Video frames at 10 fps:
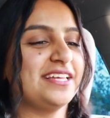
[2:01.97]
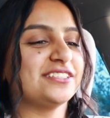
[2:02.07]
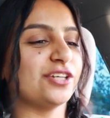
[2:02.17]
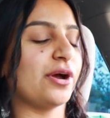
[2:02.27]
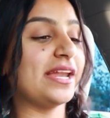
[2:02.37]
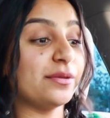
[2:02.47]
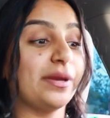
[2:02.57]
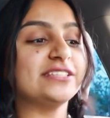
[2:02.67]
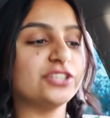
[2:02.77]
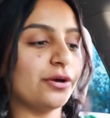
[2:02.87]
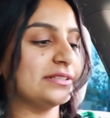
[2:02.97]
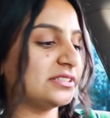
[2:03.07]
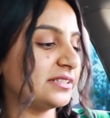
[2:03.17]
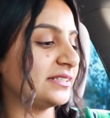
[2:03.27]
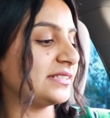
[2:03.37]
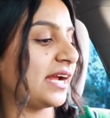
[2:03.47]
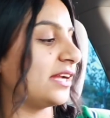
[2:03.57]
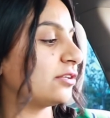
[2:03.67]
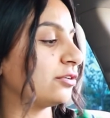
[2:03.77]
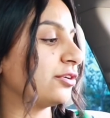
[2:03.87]
So anyways, going to the
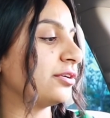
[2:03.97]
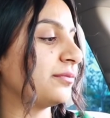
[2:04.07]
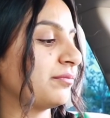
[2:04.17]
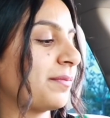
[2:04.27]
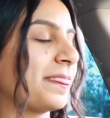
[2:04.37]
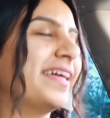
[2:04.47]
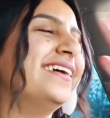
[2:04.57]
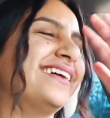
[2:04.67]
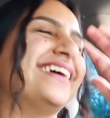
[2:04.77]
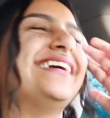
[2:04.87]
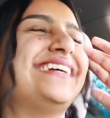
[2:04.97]
titler. I